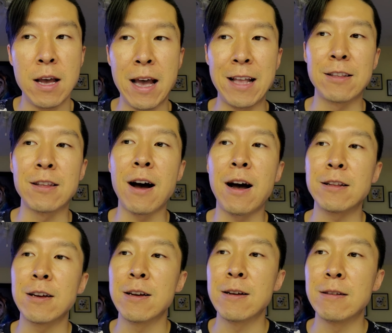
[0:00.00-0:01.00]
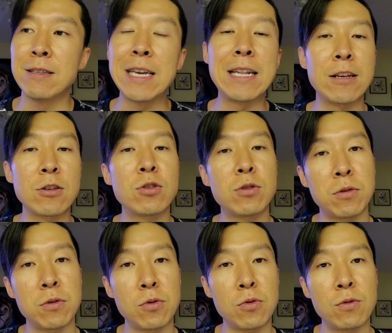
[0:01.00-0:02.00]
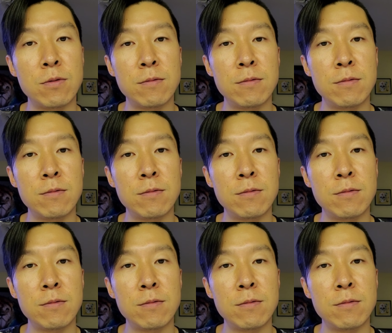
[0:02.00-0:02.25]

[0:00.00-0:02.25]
and not needing to